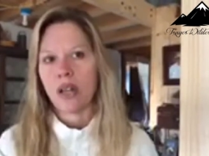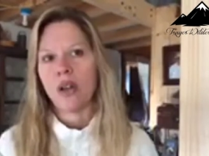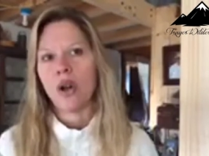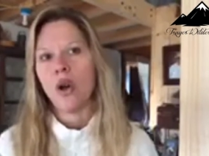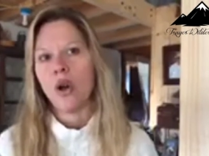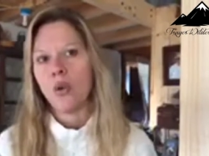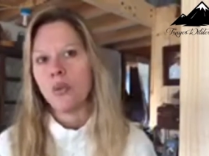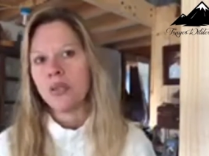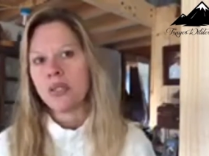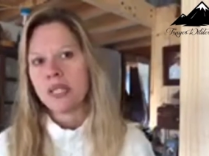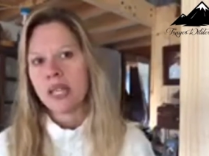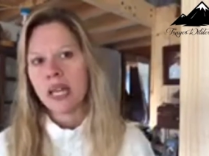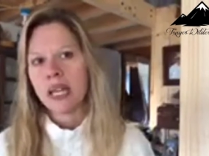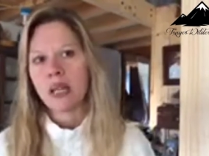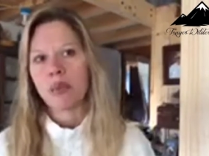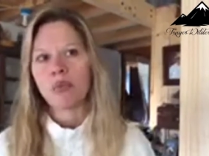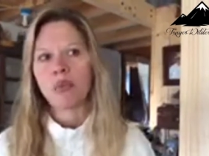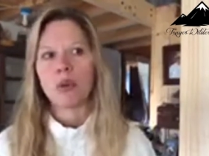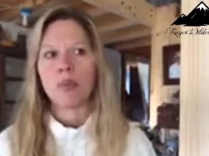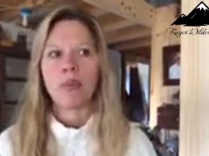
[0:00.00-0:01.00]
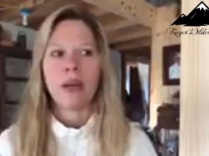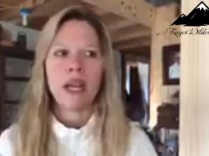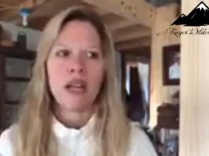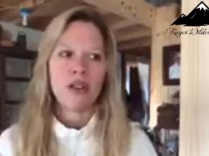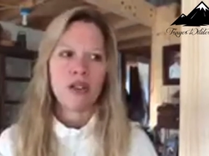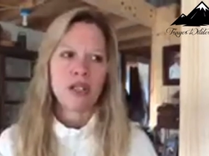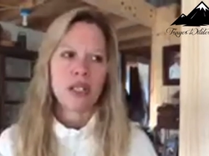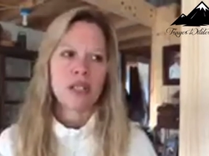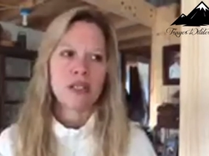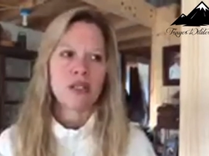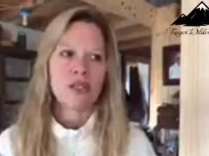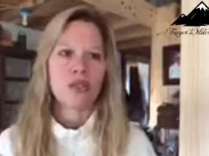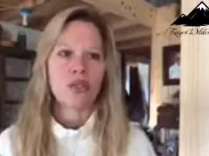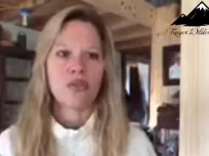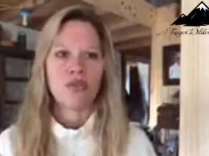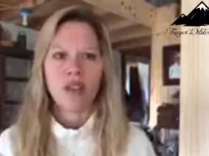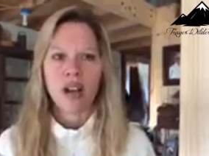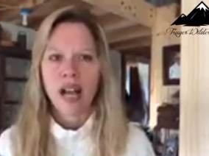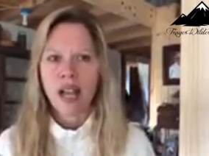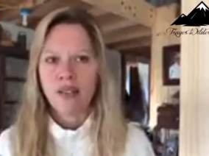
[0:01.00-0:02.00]
on homesteading, preparedness,
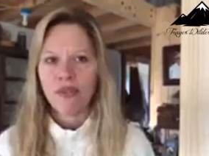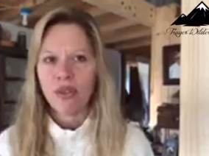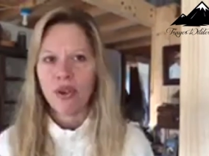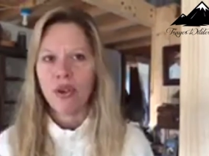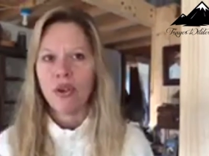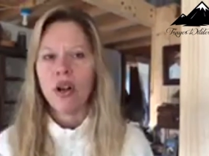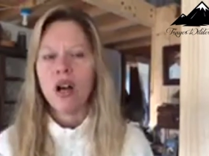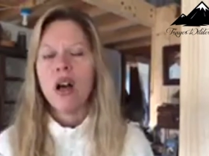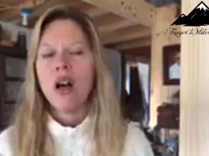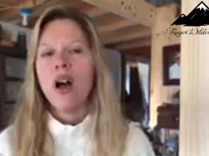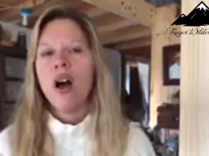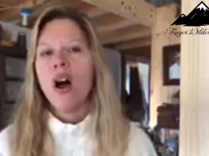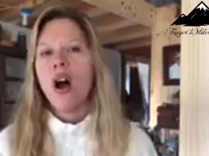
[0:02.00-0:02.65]
survival,